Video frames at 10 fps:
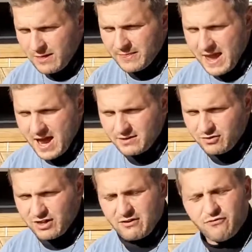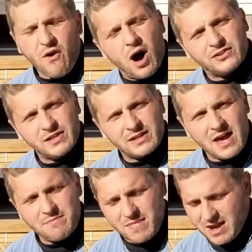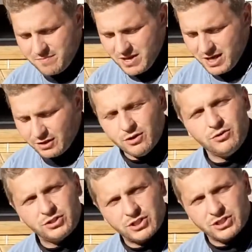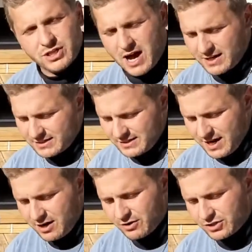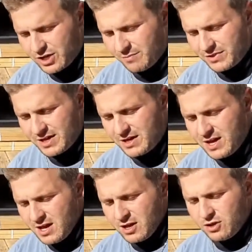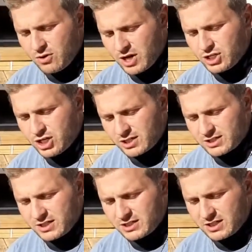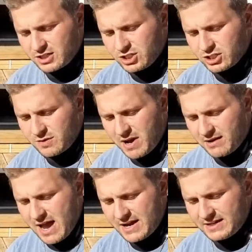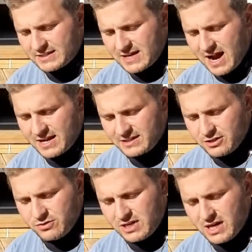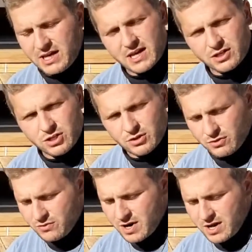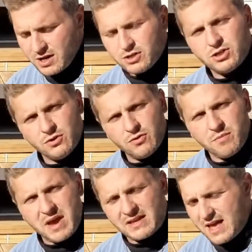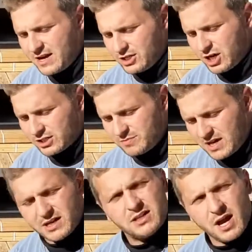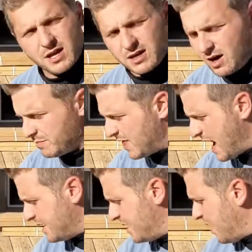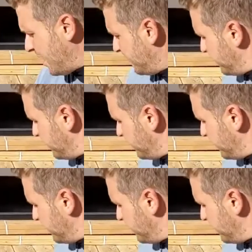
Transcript: that faucet that may be loose on a sink or something, you can adjust this to just about any size you need it to make that adjustment and tighten up that nut.